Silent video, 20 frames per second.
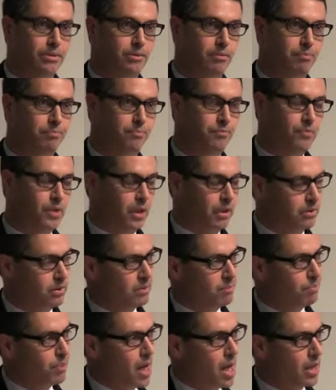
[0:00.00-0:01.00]
at the, at
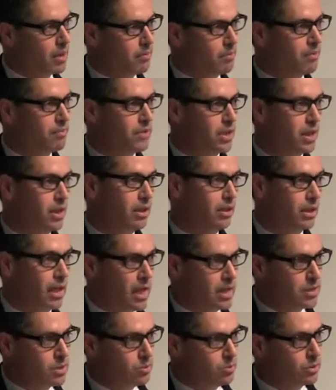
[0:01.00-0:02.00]
the bottom of the hill
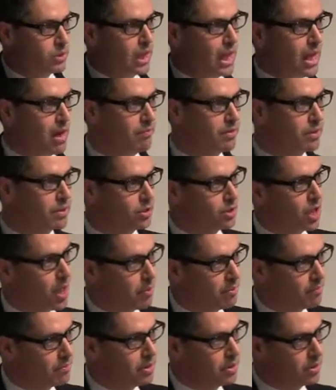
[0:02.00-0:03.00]
as you would have at the
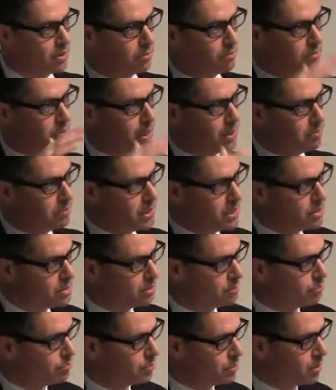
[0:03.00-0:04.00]
top of the hill by
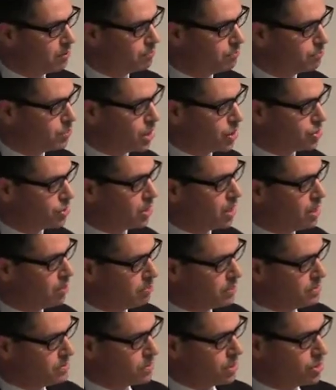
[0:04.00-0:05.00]
means of, pr of pressure
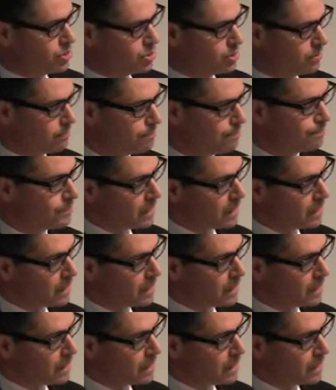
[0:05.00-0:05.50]
compensation.